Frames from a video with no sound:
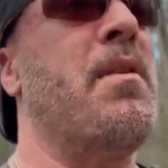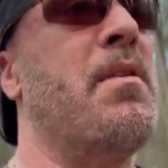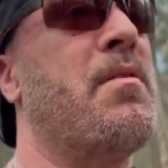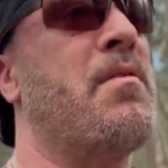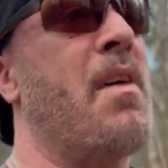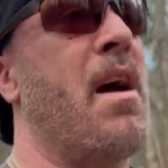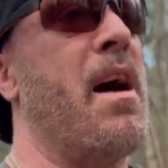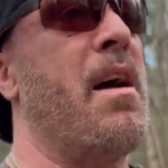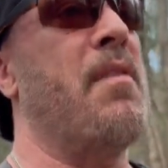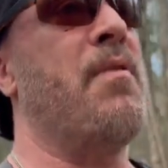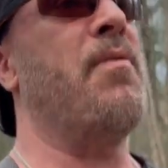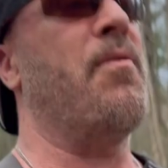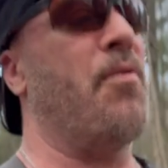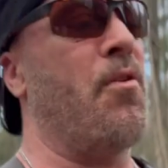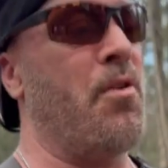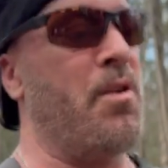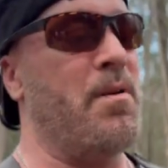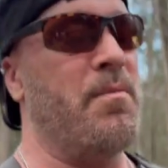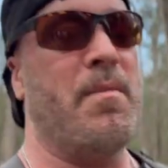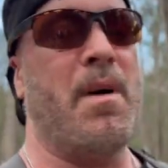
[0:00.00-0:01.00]
drive
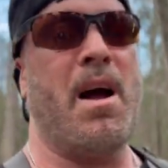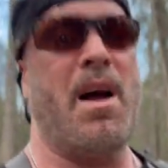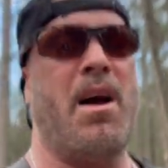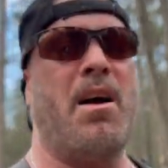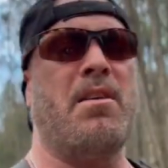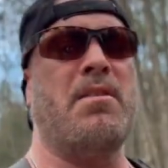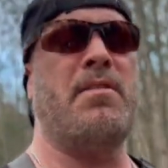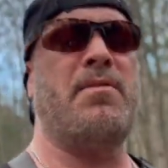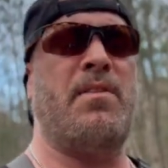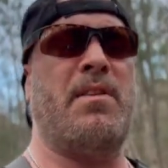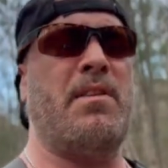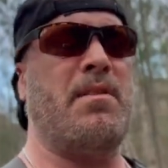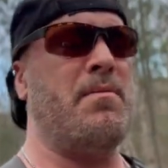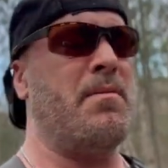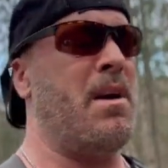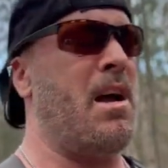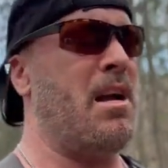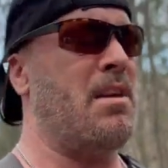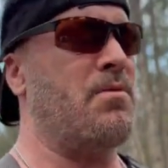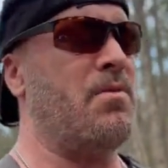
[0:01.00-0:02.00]
40 miles, 50
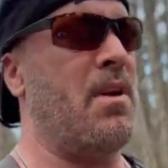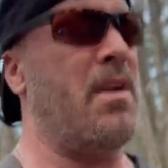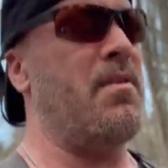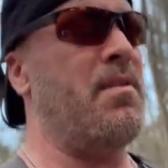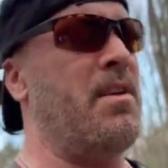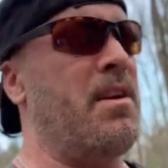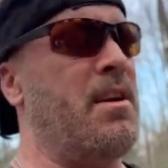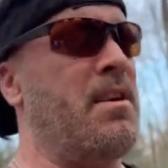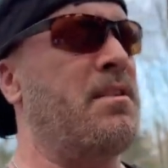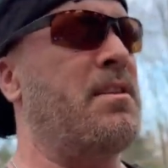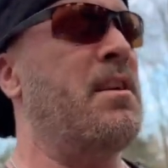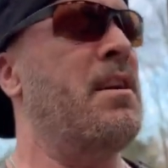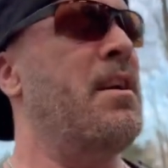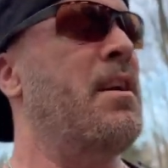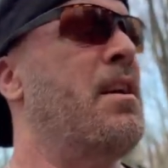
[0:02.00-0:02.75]
miles, whatever it is.